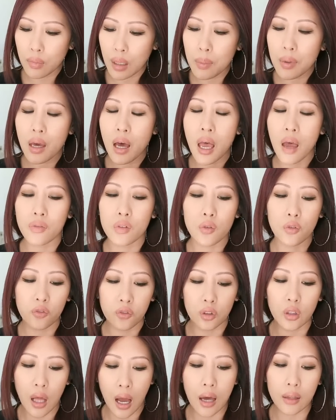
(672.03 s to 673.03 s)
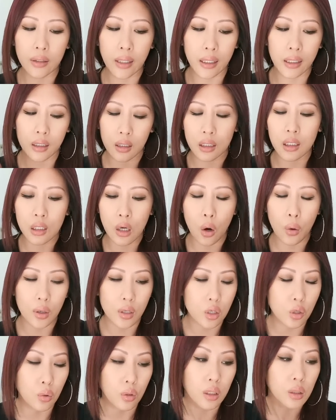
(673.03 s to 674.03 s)
Maybe I have to full on like go
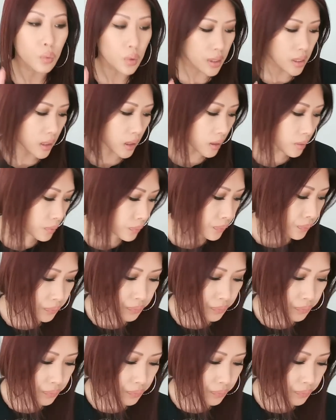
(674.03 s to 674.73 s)
into it. We'll see.